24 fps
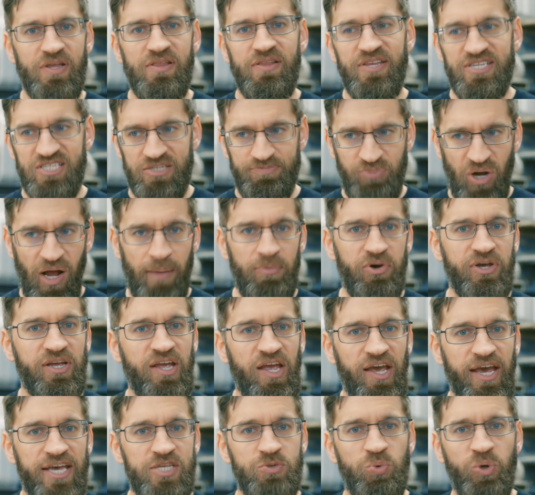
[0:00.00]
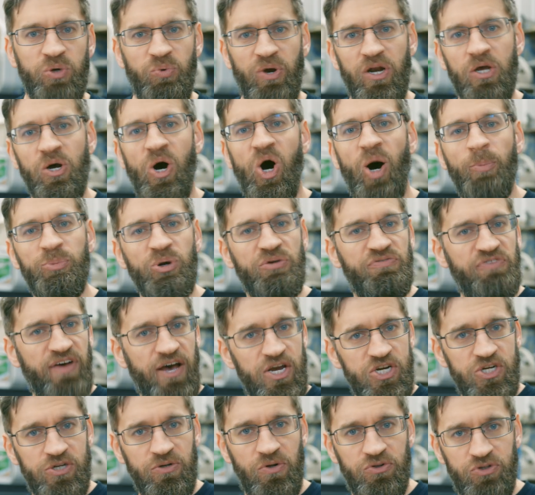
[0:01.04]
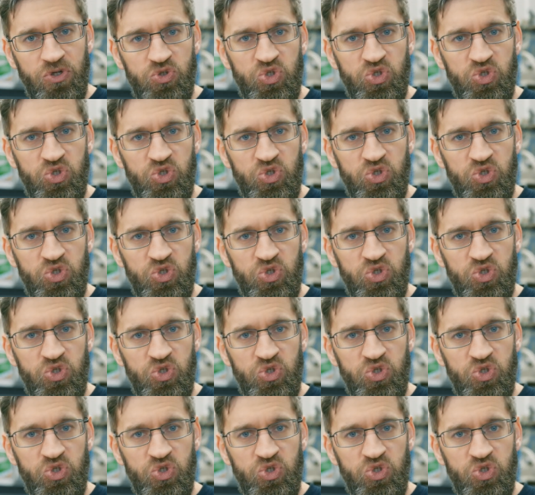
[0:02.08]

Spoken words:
this is probably a case where we want to call professionals to